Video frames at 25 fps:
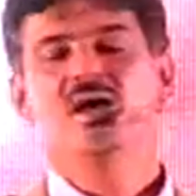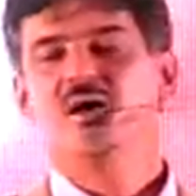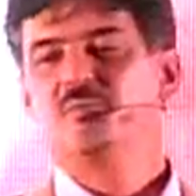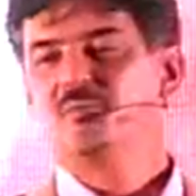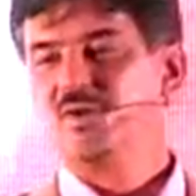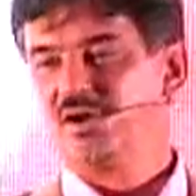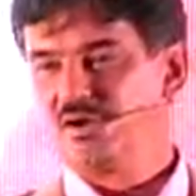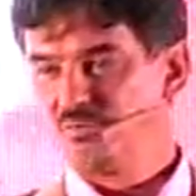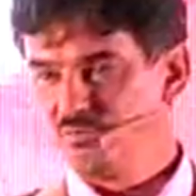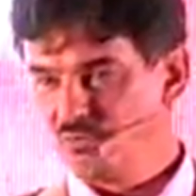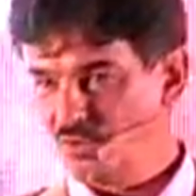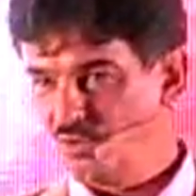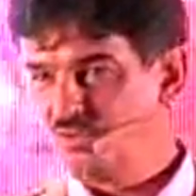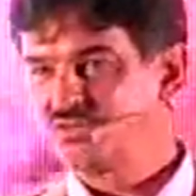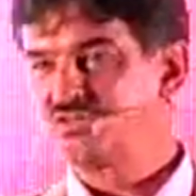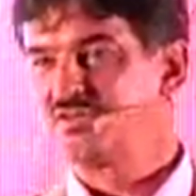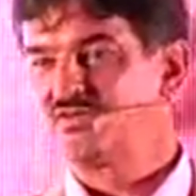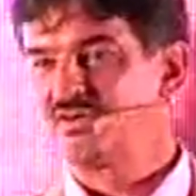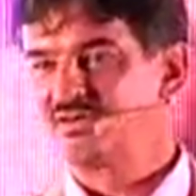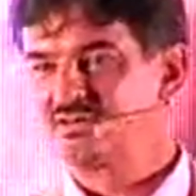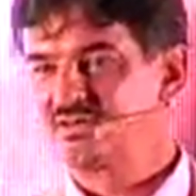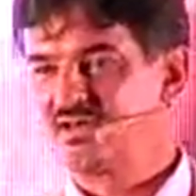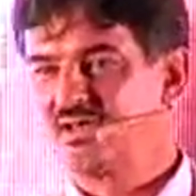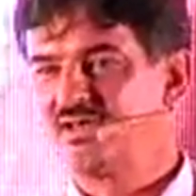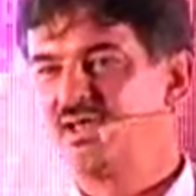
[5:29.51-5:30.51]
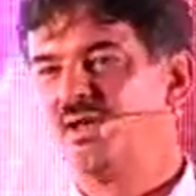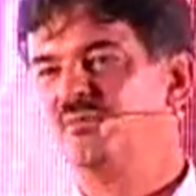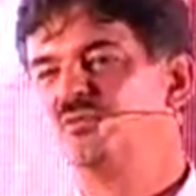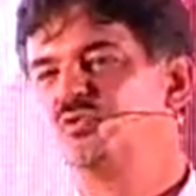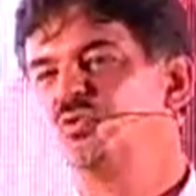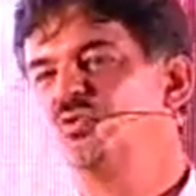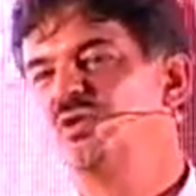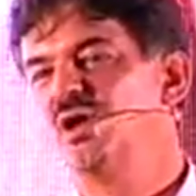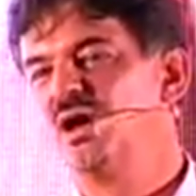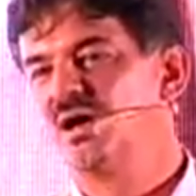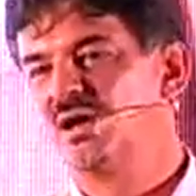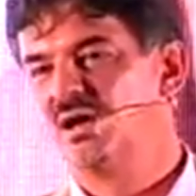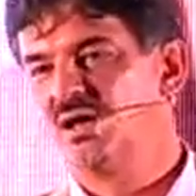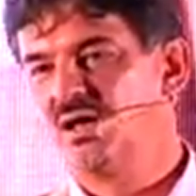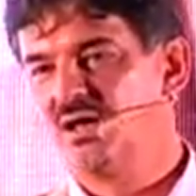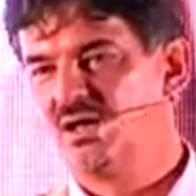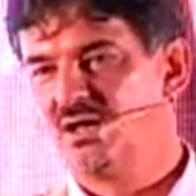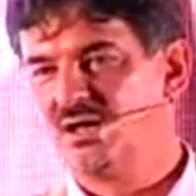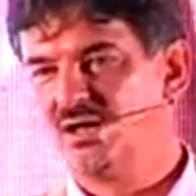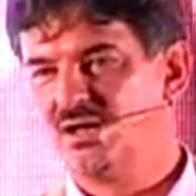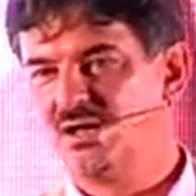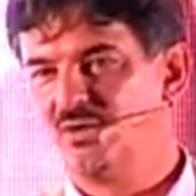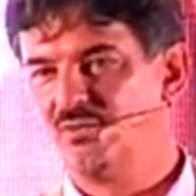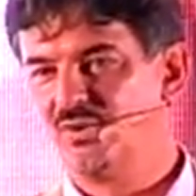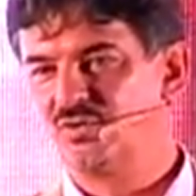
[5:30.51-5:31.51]
But most of us are like, I'm too young,
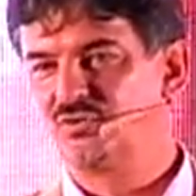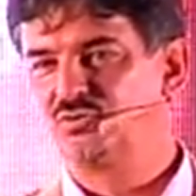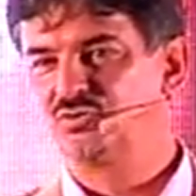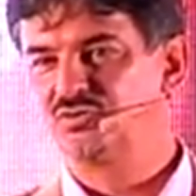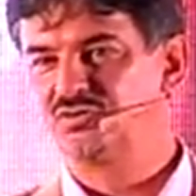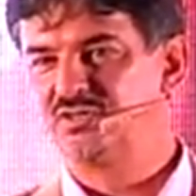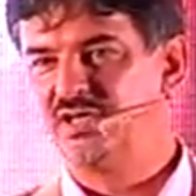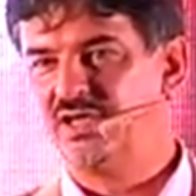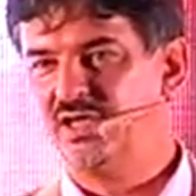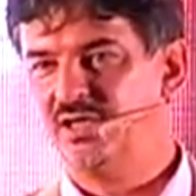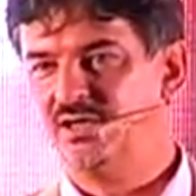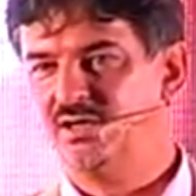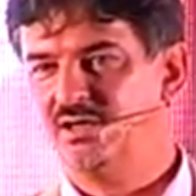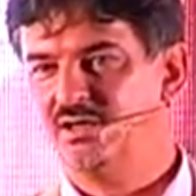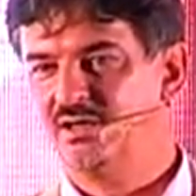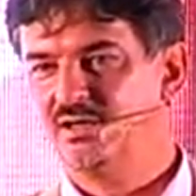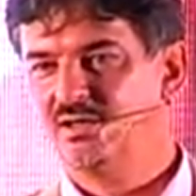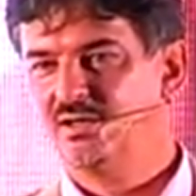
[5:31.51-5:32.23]
what to say?